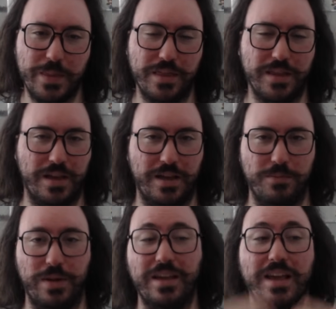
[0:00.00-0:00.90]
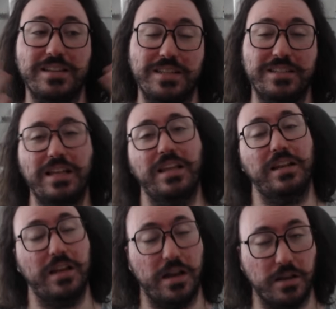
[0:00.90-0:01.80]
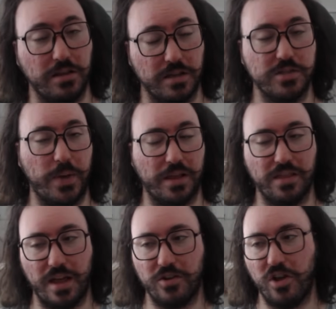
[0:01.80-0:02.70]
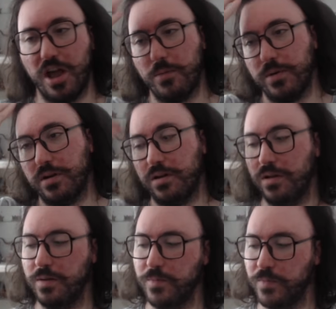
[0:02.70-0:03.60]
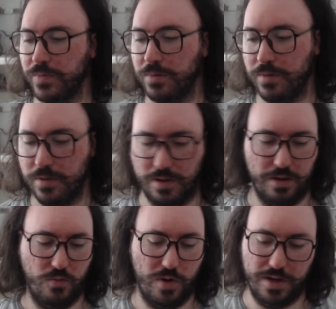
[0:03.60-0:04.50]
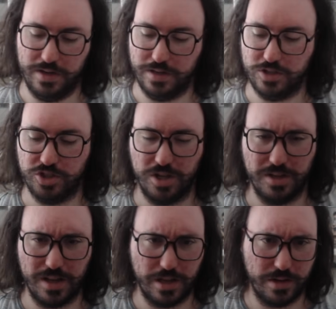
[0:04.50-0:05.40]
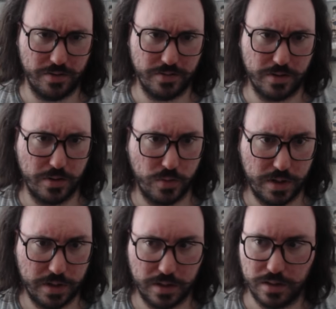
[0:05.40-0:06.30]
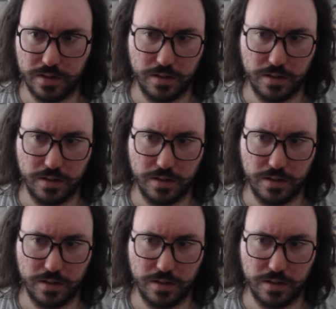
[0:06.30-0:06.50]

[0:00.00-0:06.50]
My guess is that they didn't expect that to happen. Why did it shut down after a week?